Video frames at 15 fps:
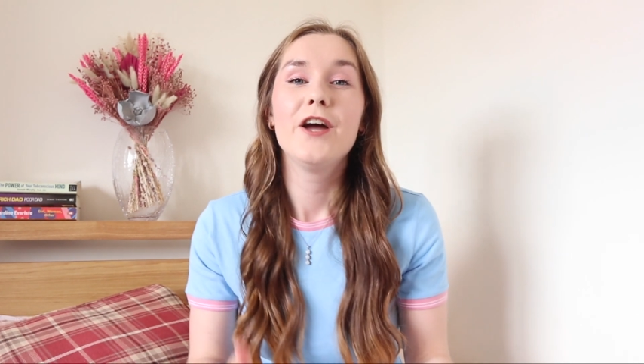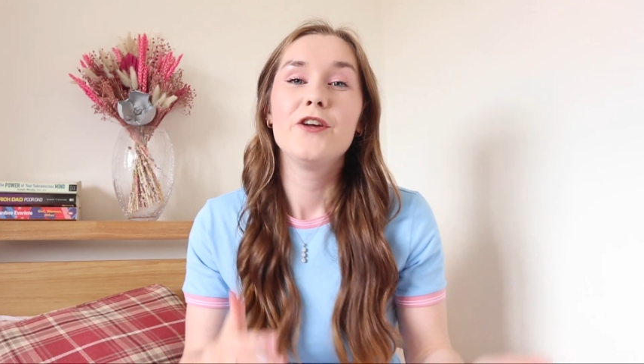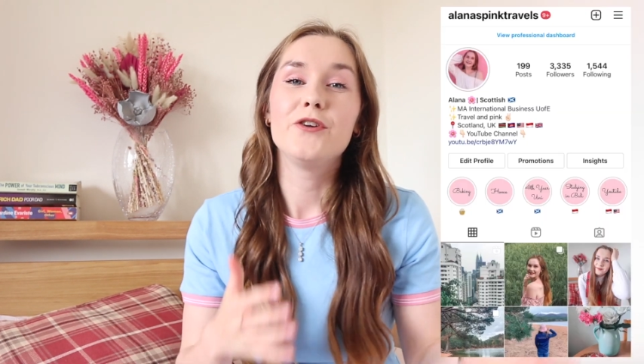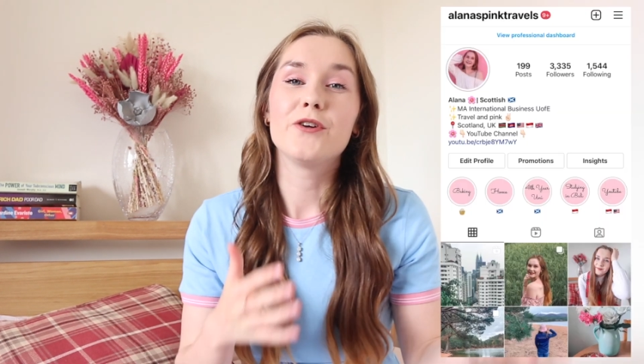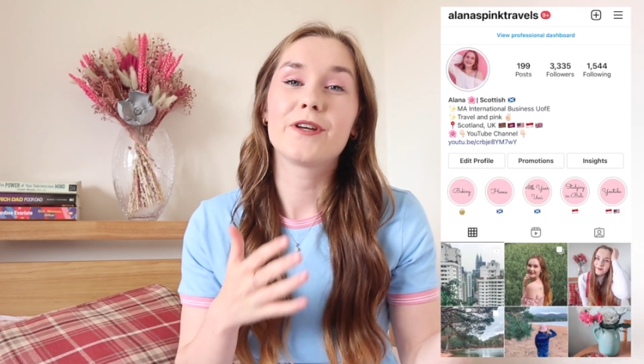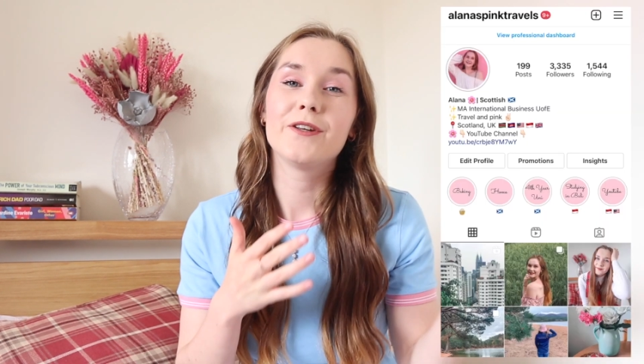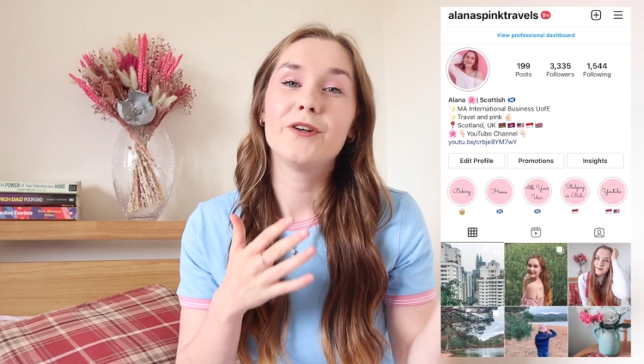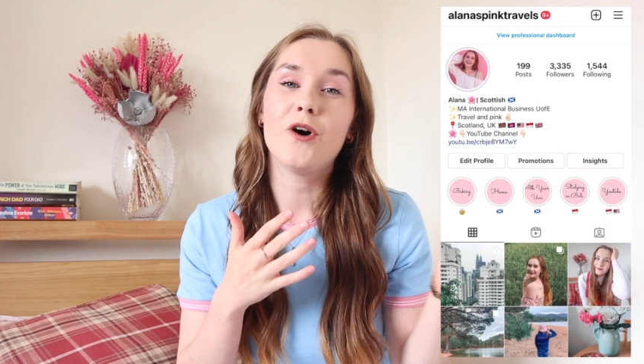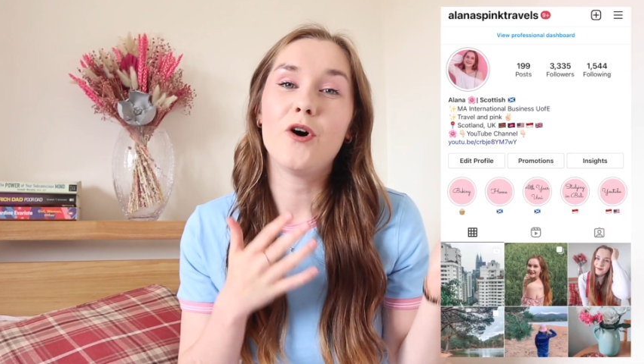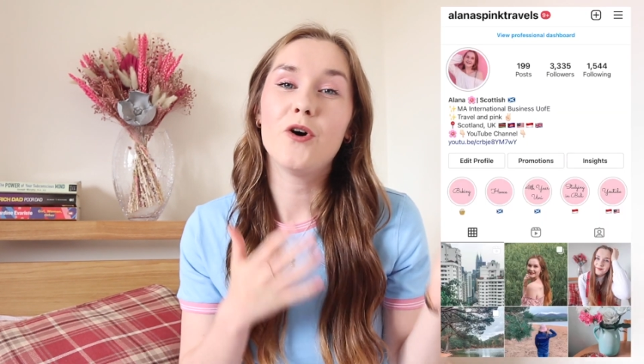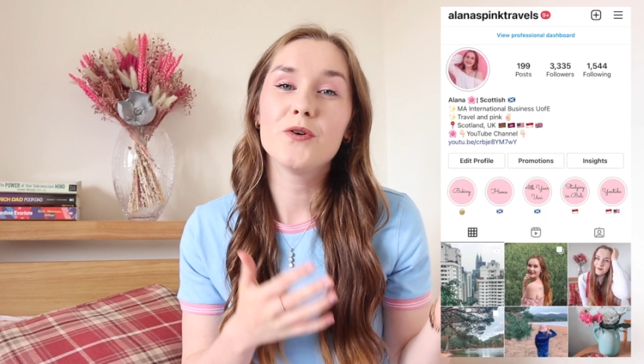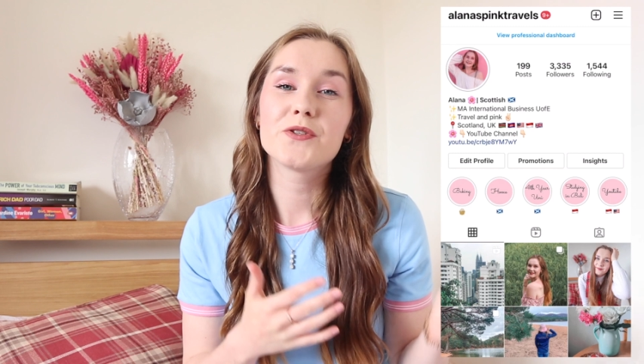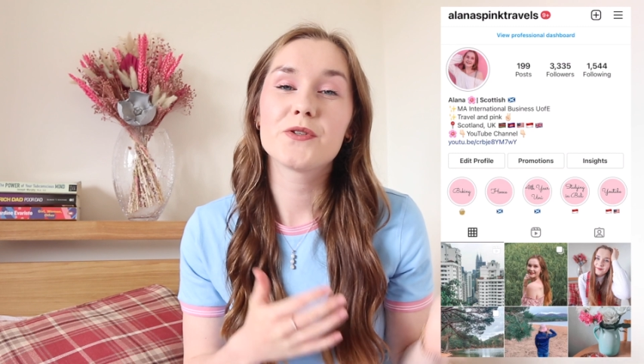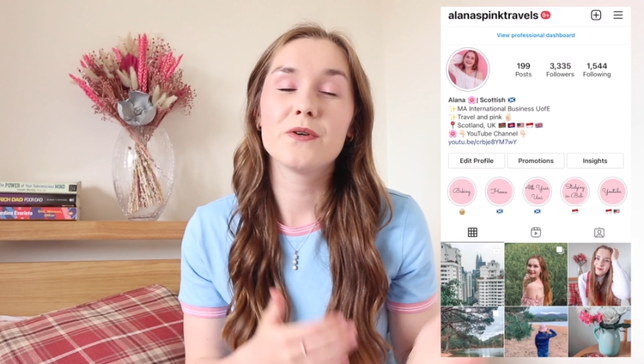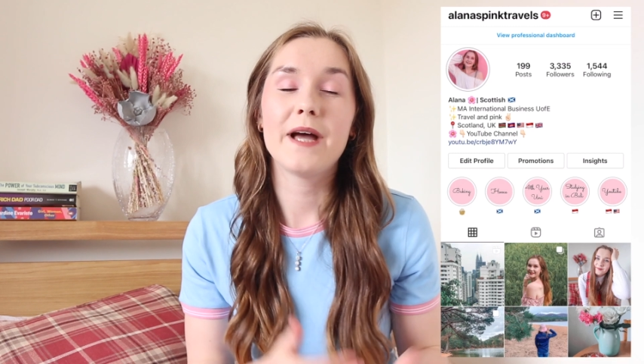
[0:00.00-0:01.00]
You can
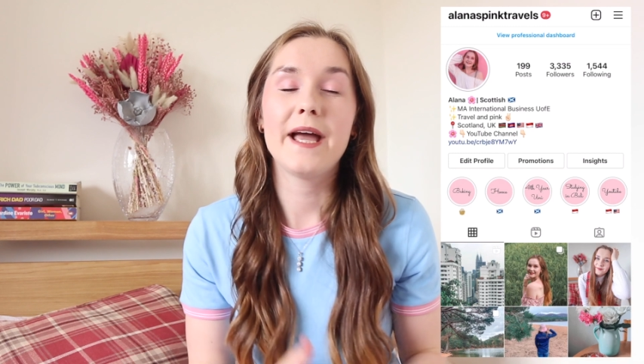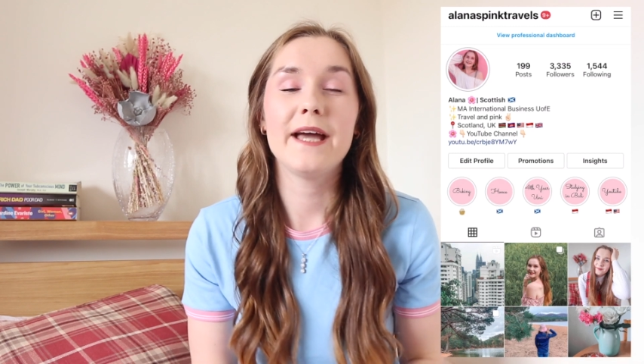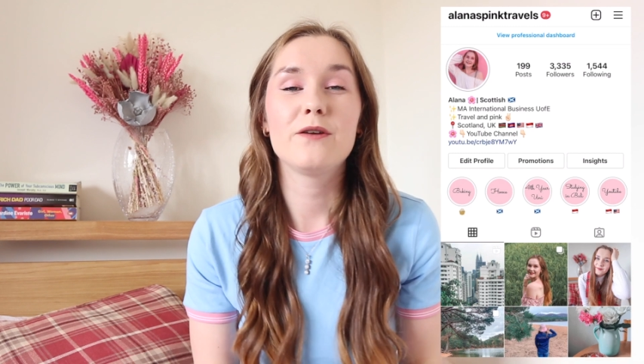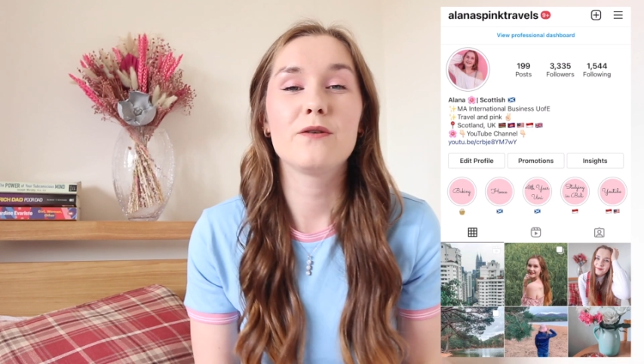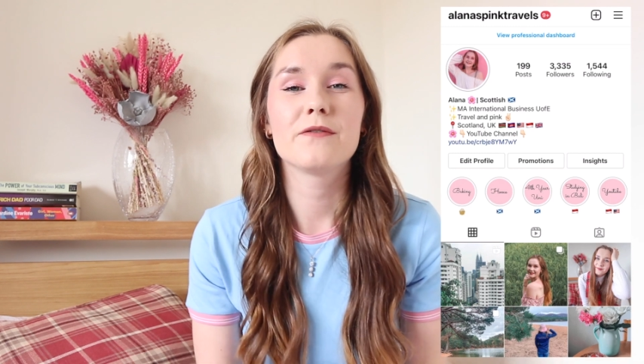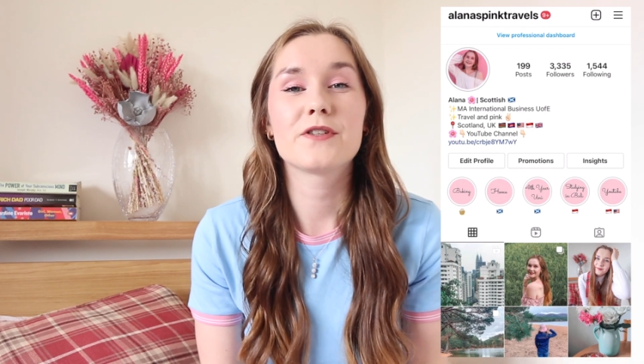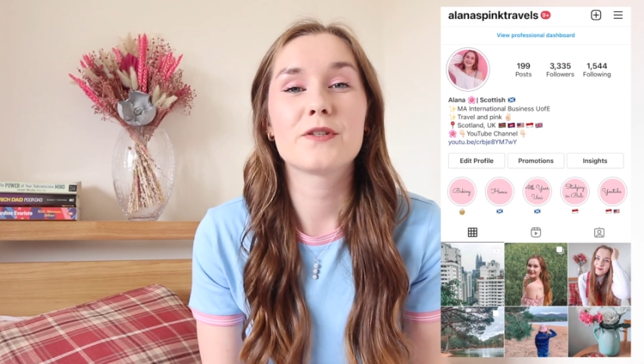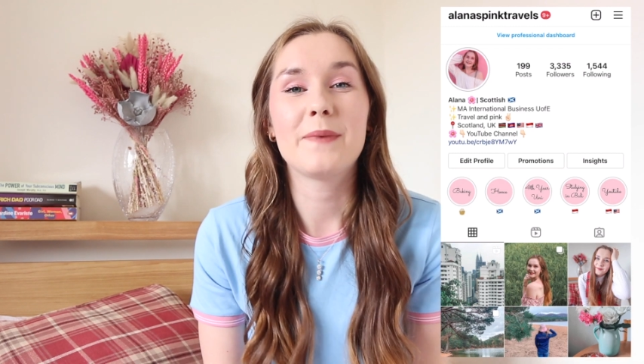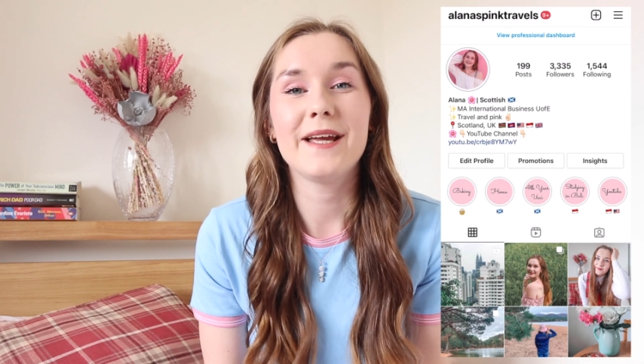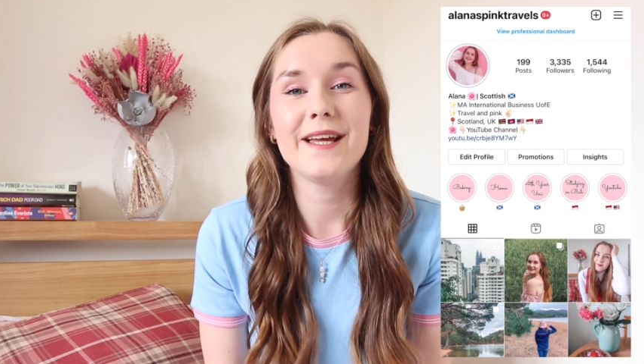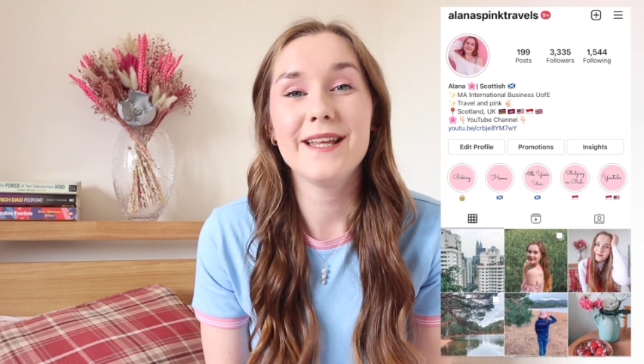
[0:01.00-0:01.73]
also head over to my